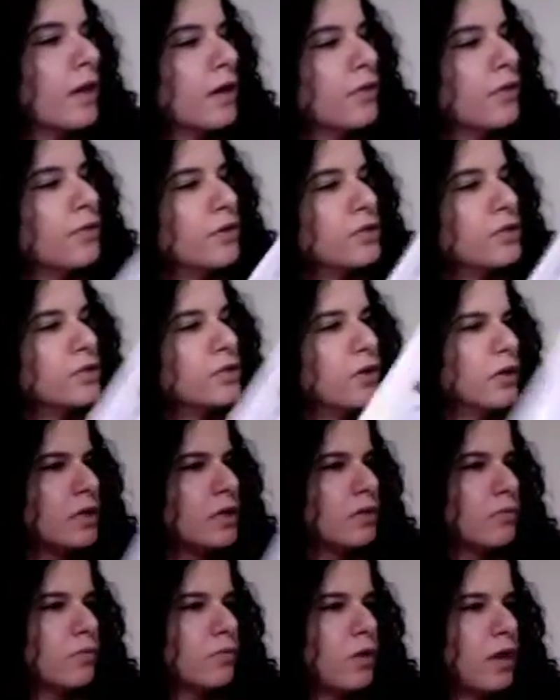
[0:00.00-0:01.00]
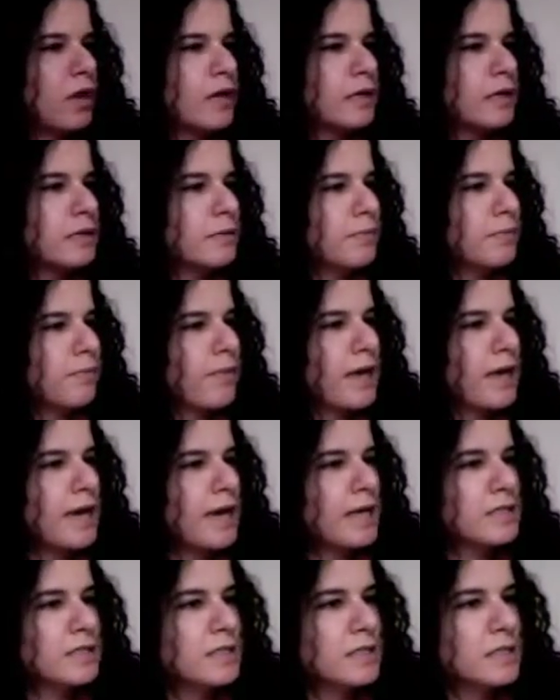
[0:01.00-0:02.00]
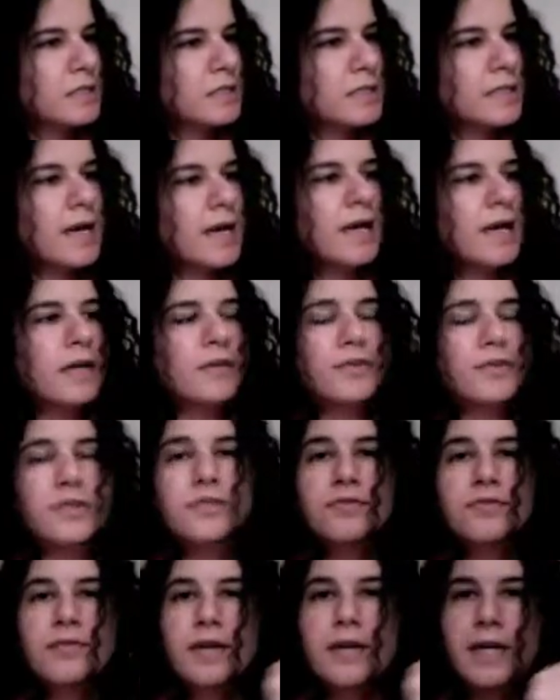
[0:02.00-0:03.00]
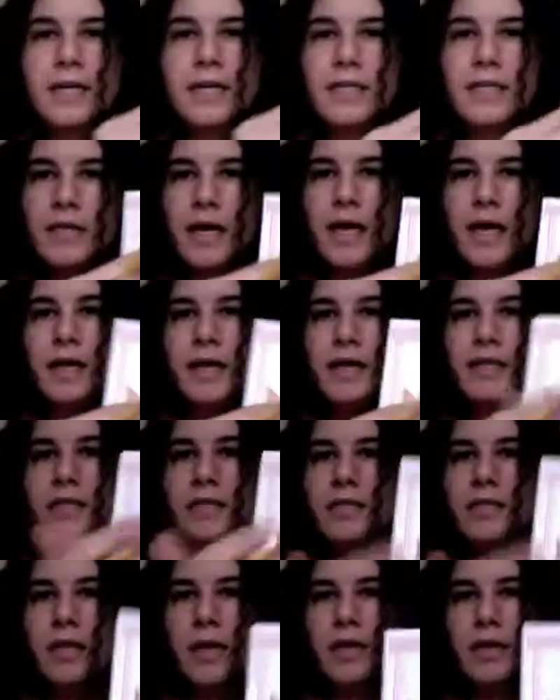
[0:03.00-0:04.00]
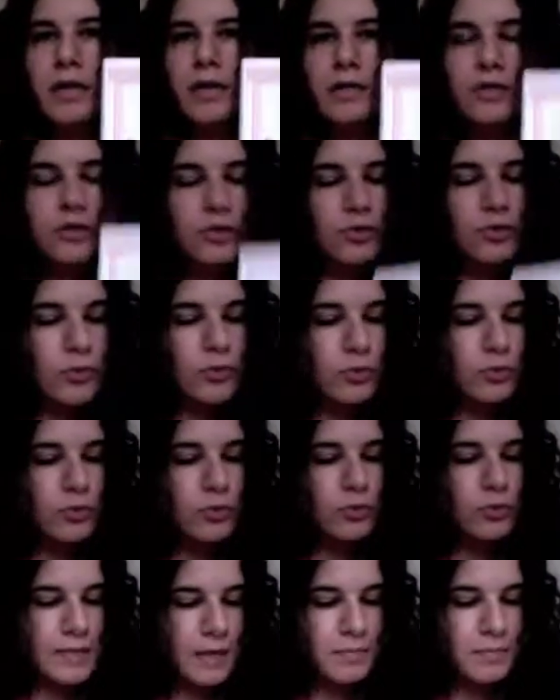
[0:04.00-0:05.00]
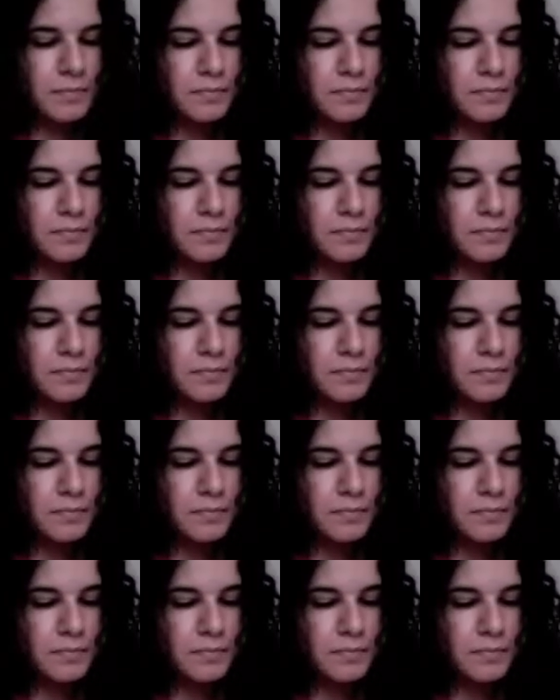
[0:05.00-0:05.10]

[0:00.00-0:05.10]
There's only one that ends in a sa in this phrase, and it's susa.